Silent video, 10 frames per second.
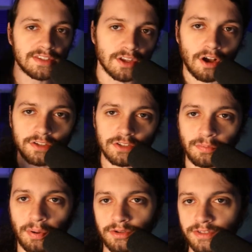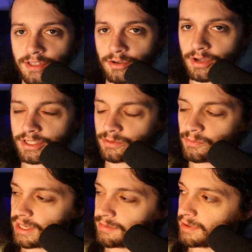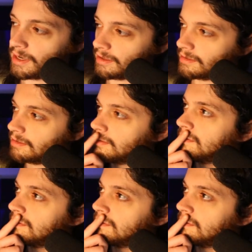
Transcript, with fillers: also poses the question, wait a minute.